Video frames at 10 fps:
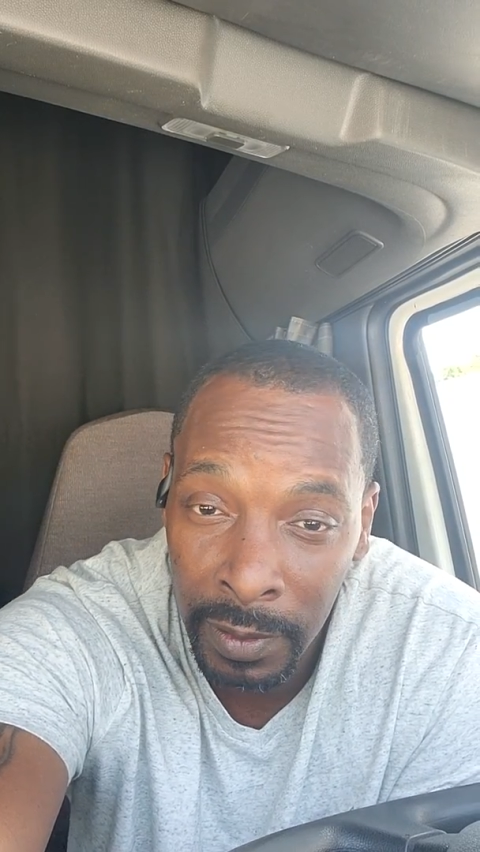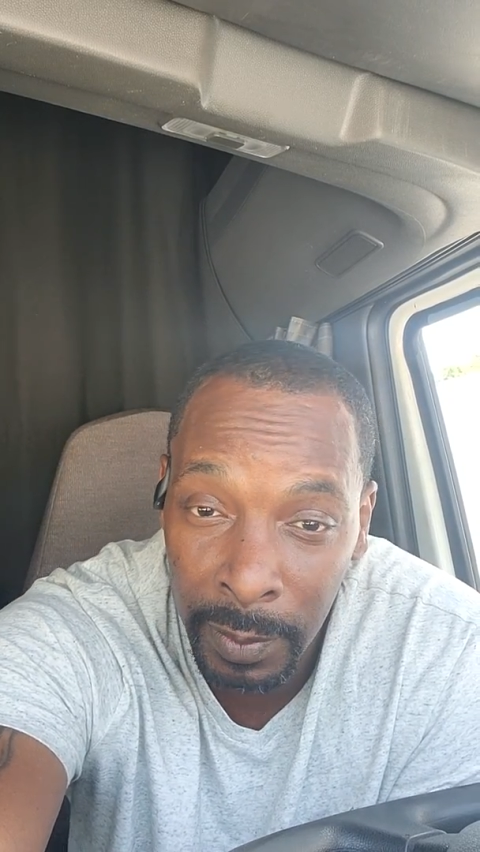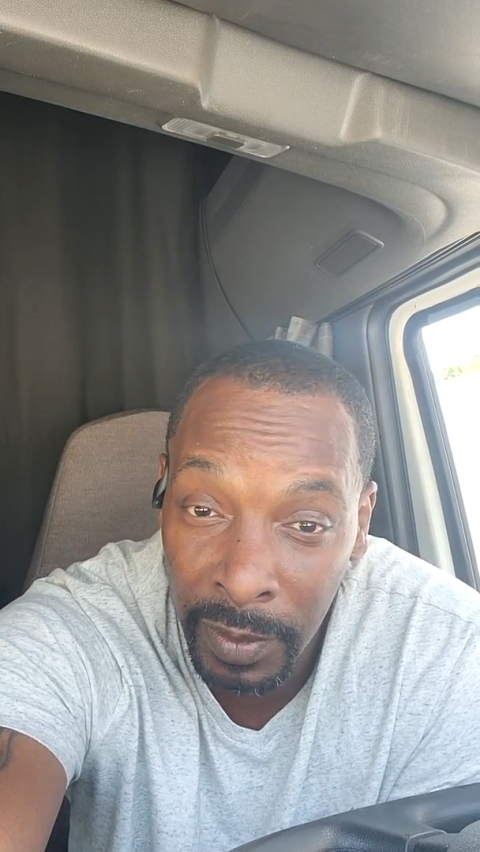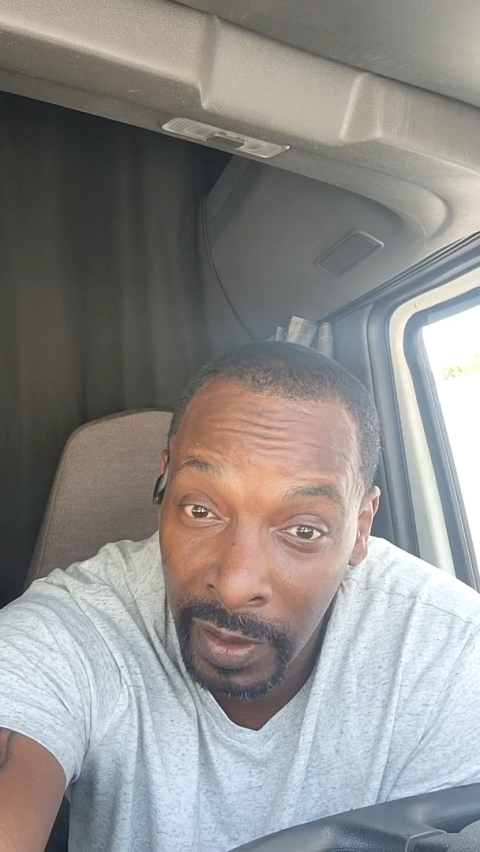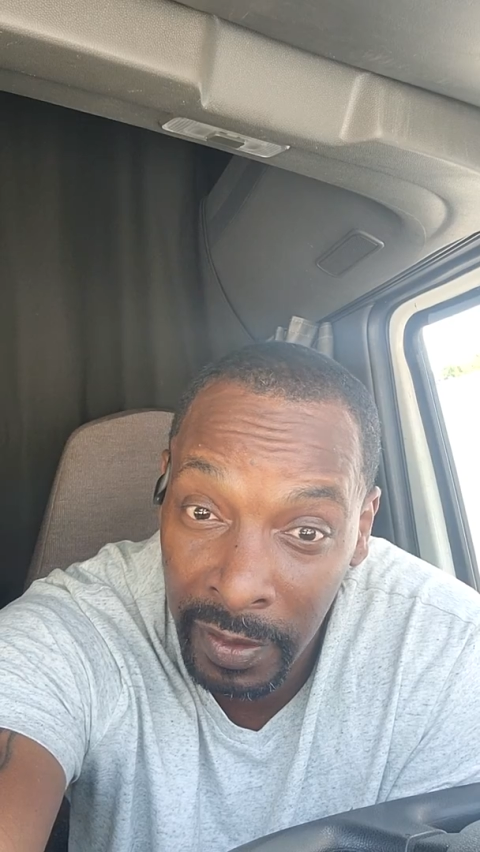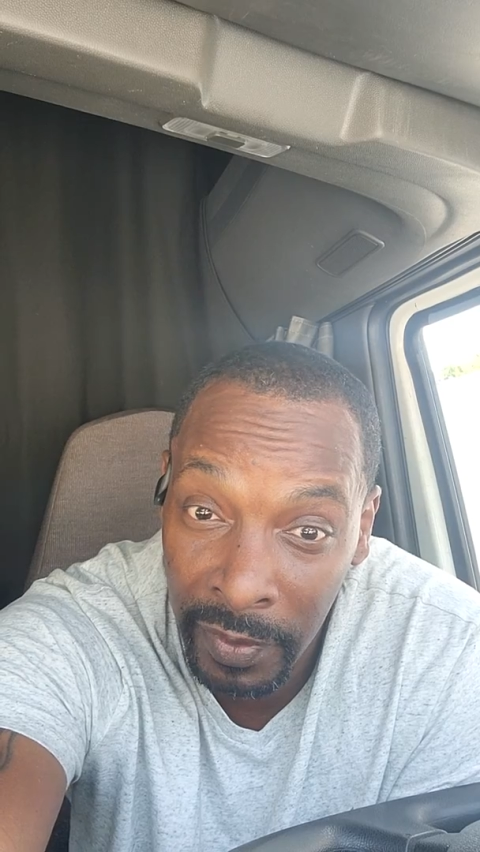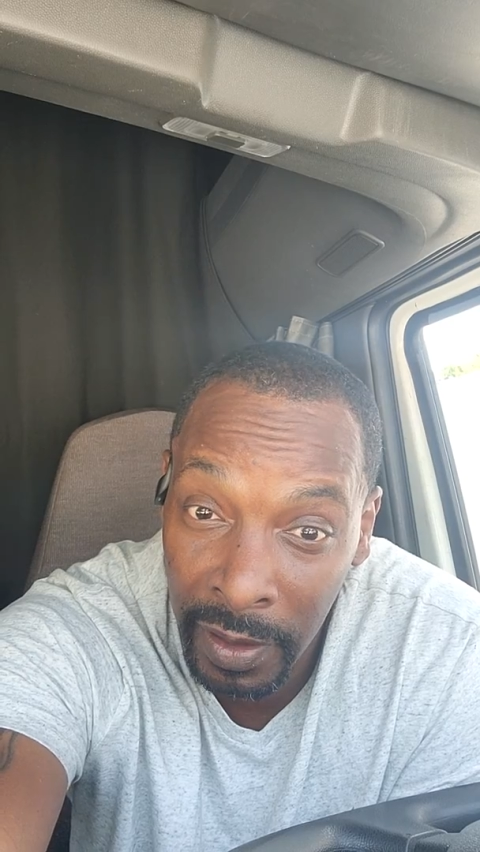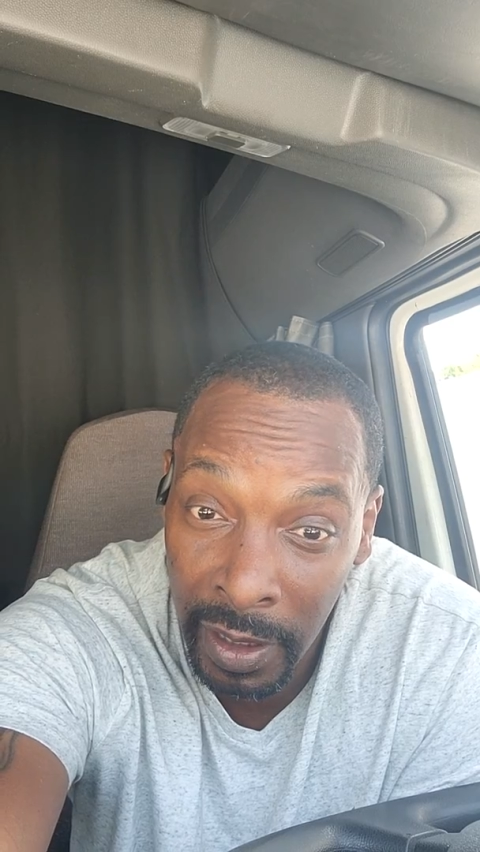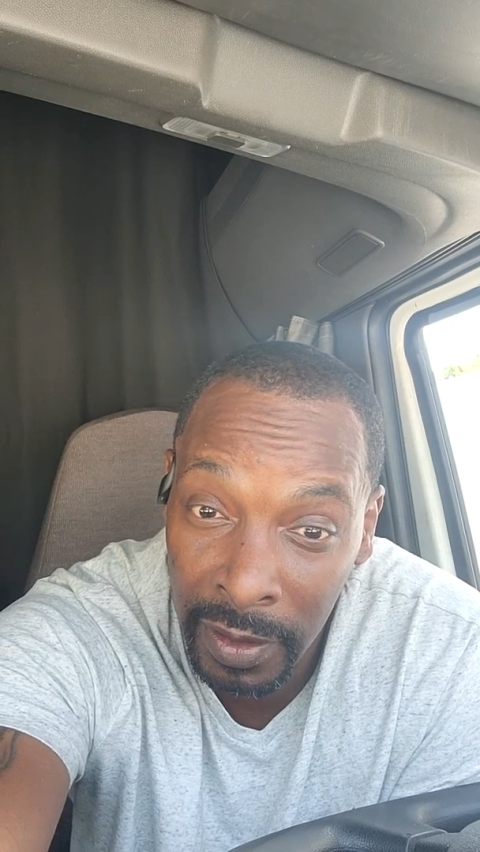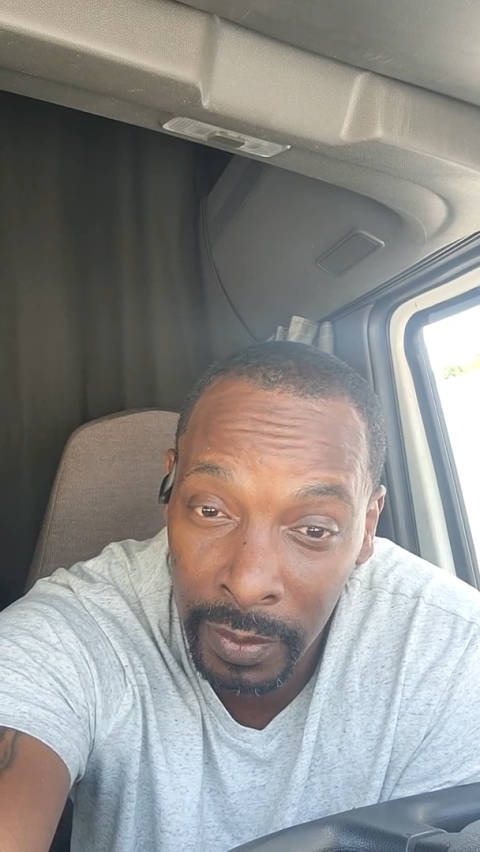be ready for
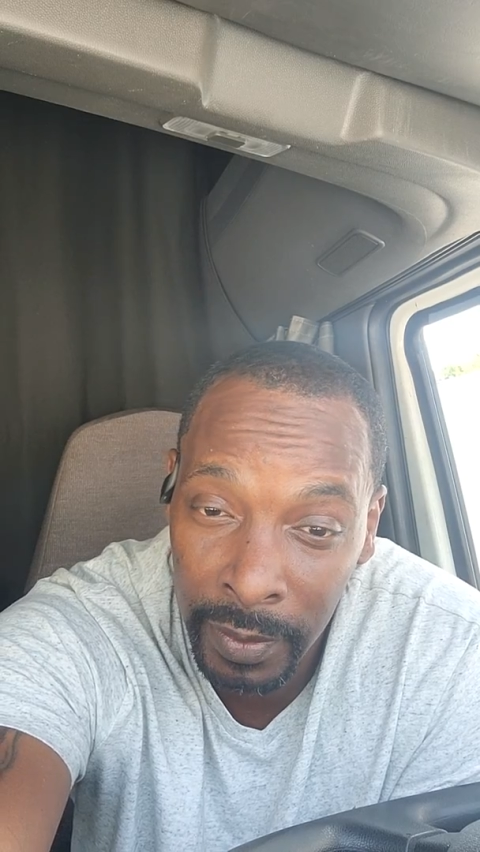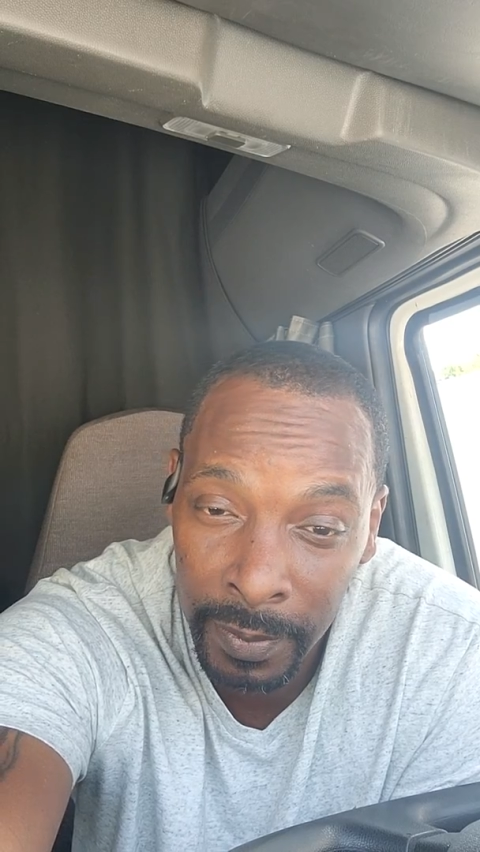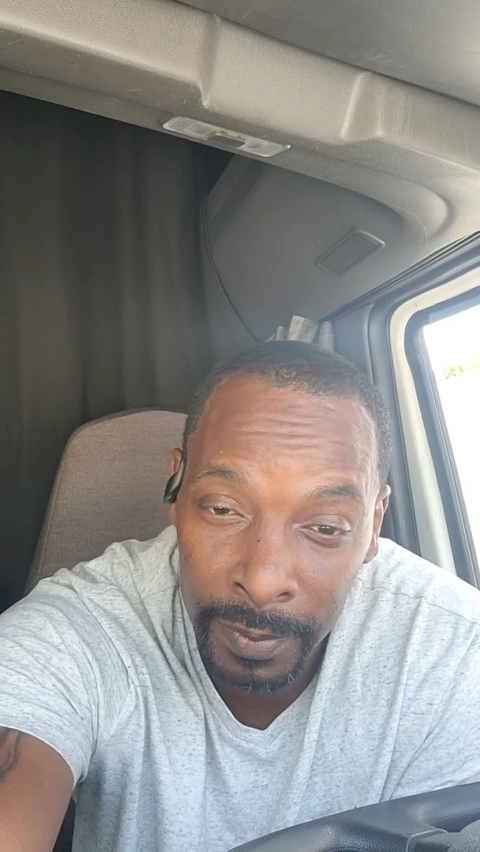the next one.